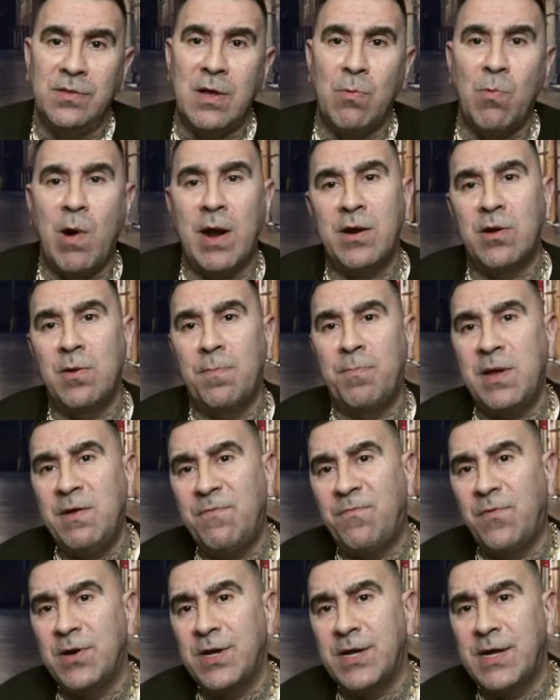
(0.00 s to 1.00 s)
they wanted to
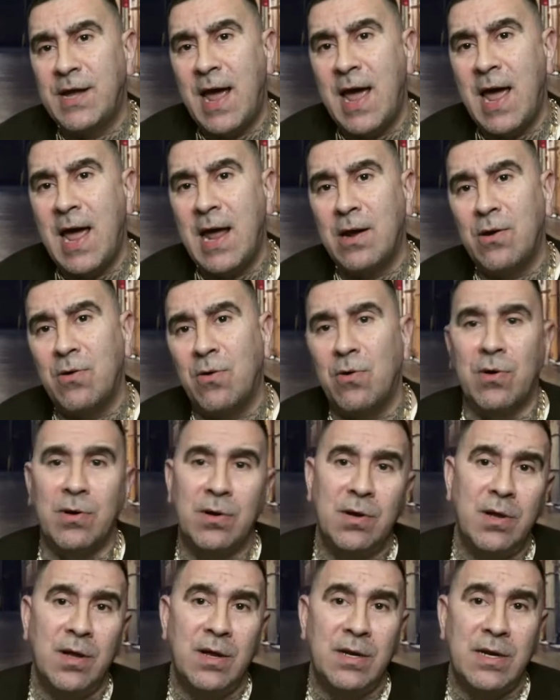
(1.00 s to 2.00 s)
beef on the gang
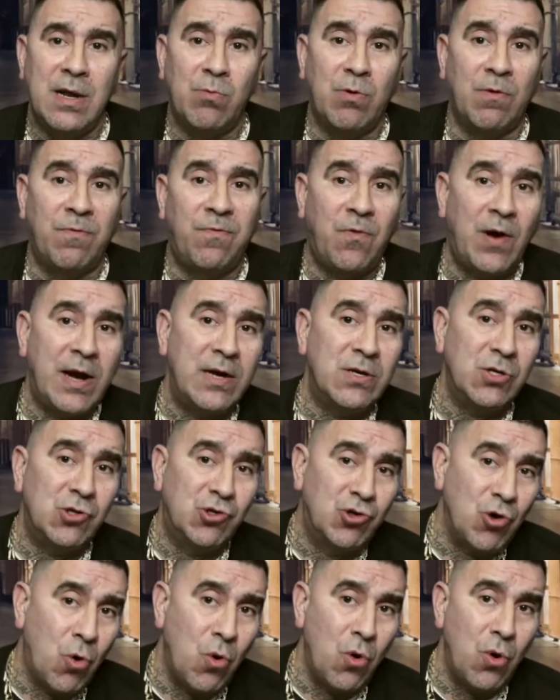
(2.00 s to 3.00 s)
or they were afraid to
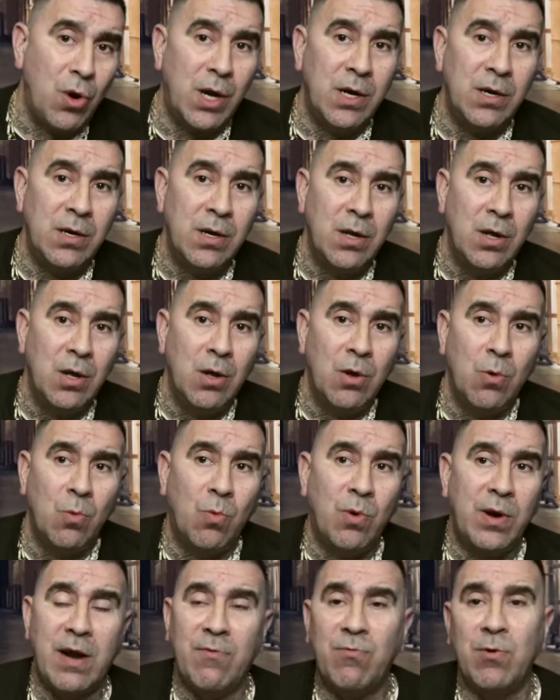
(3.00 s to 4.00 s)
join,
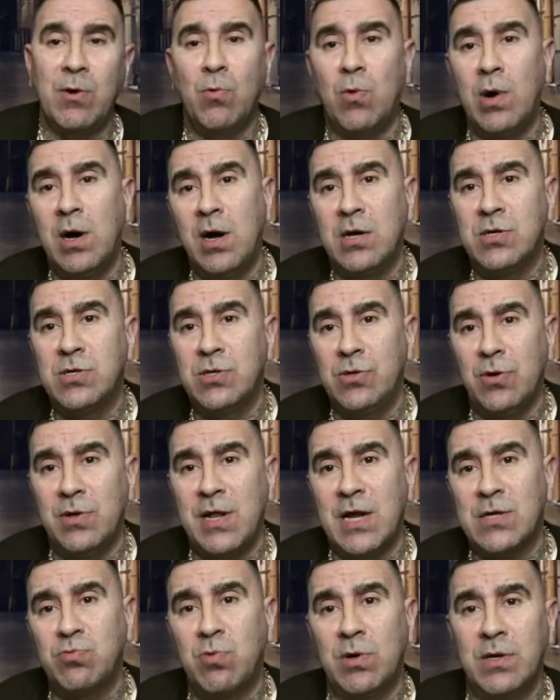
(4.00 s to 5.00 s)
whatever it was, you know,
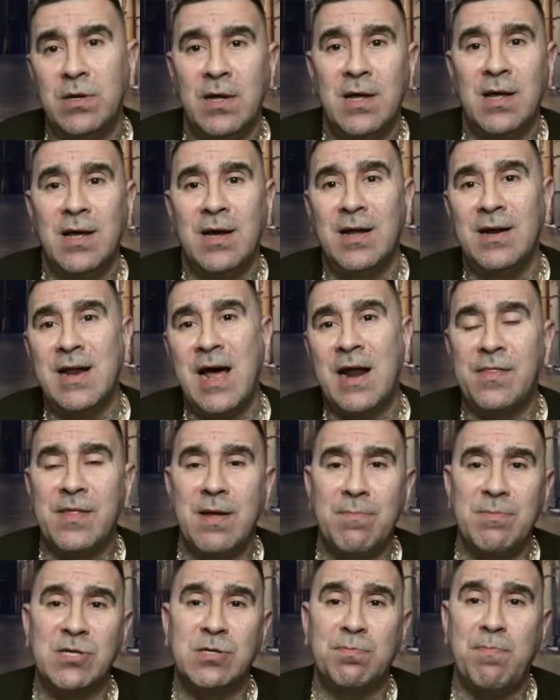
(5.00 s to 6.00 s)
that's what a lot of
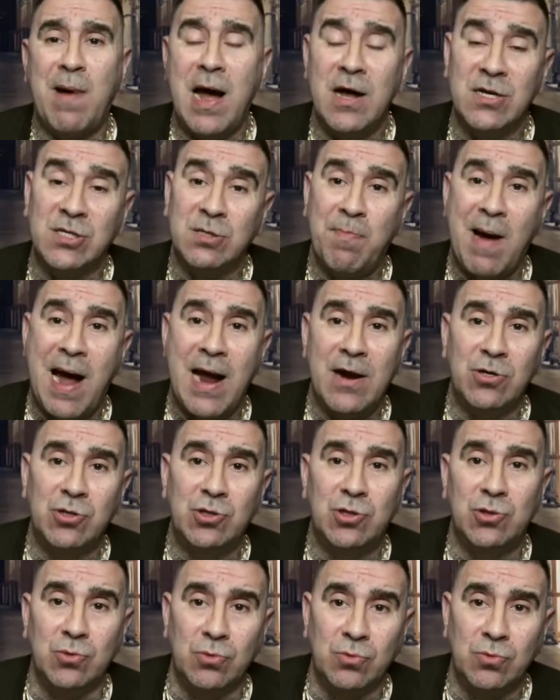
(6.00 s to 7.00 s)
them
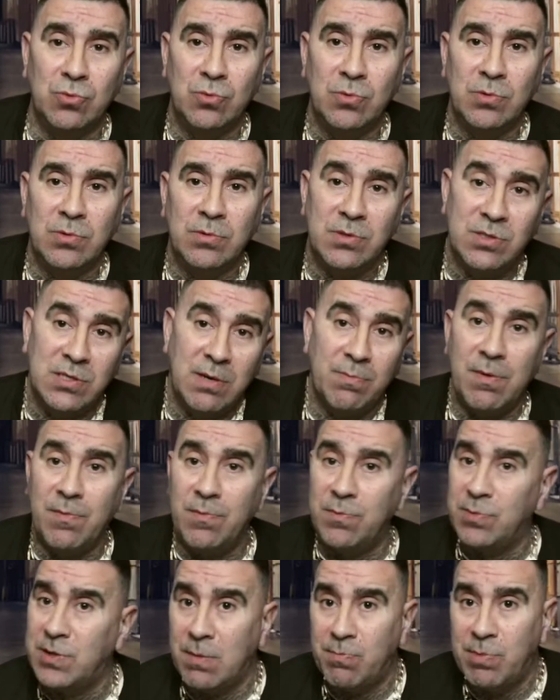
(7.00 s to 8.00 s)
aspired to. Some of
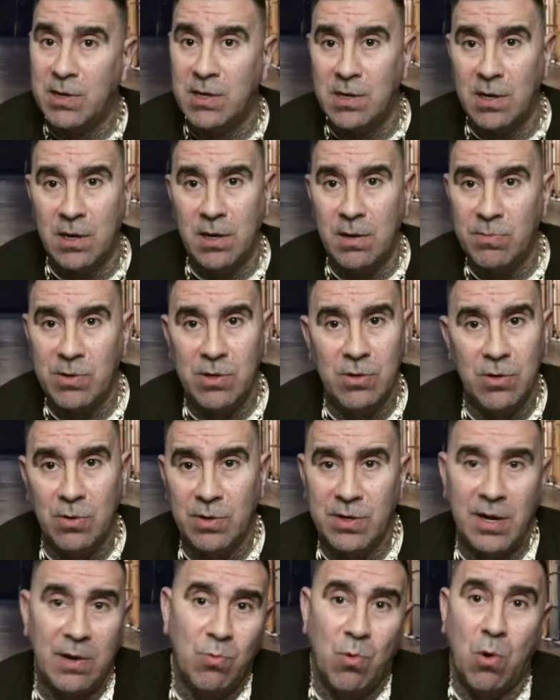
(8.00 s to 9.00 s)
them did become, you know,
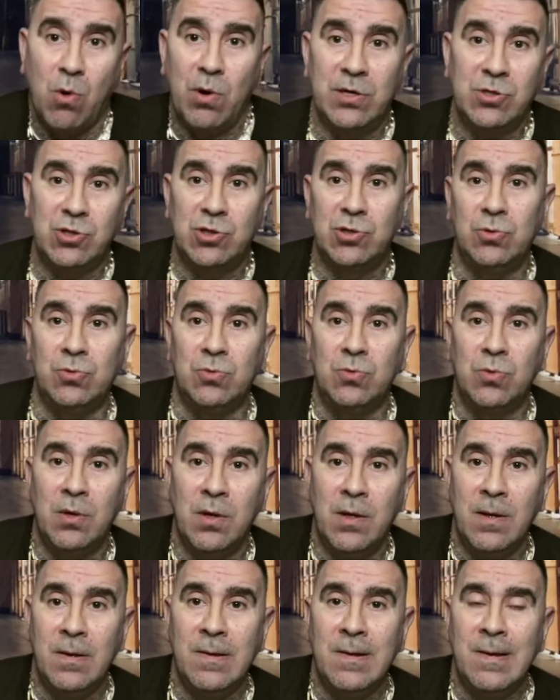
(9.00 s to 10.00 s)
and they wore it too.
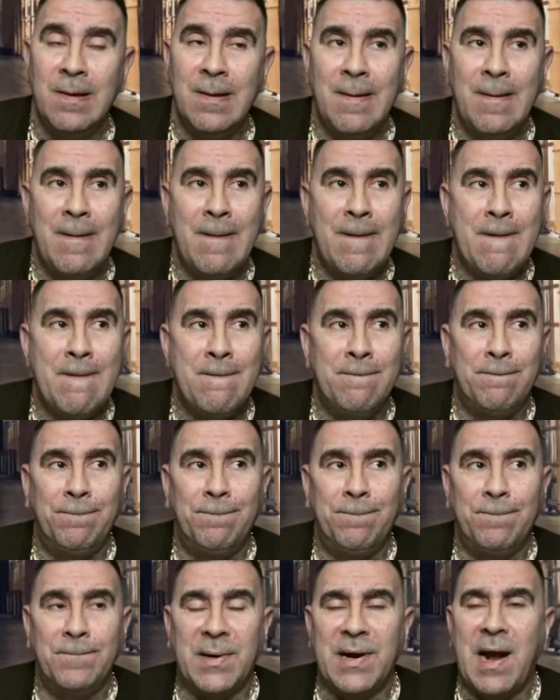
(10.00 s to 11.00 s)

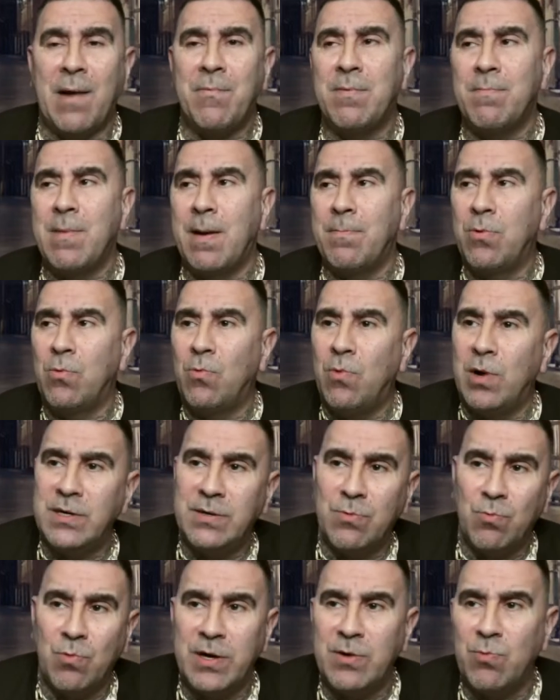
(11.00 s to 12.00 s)
But I remember
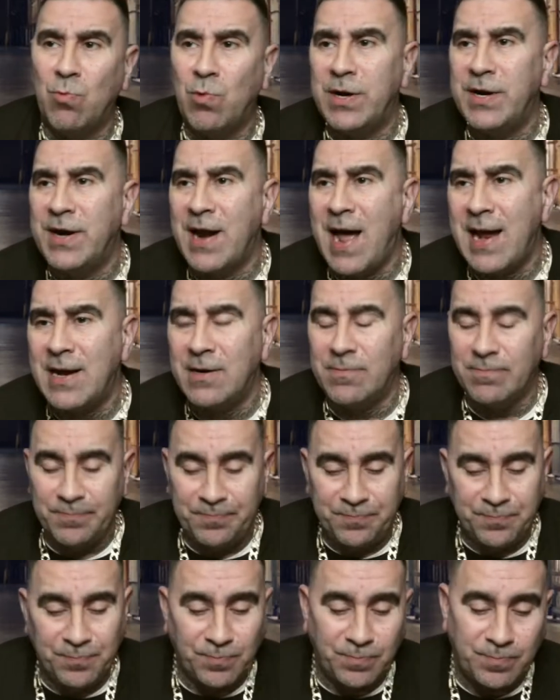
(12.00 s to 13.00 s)
one night,
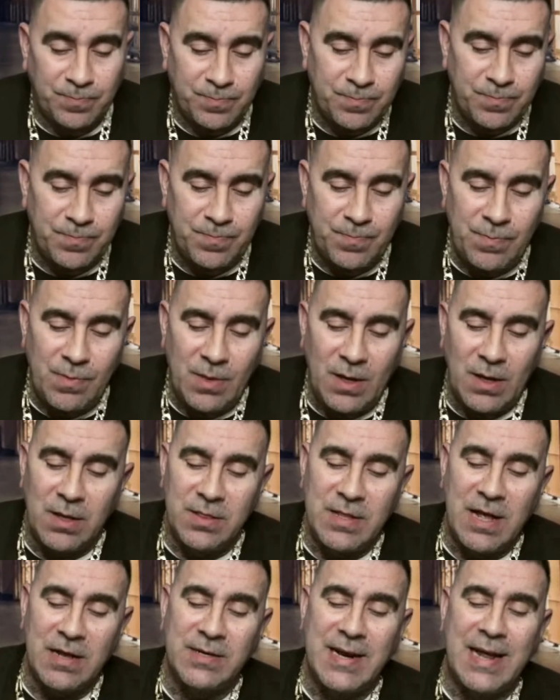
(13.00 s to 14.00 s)

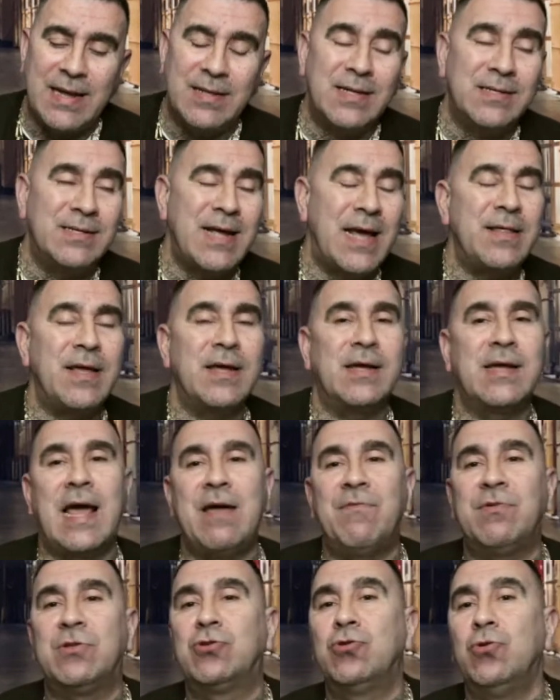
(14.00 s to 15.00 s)
the day they
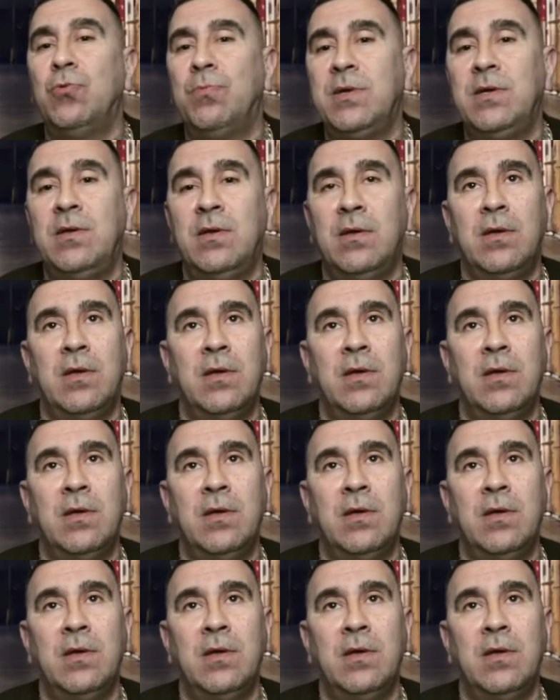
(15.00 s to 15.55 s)
gave it to me,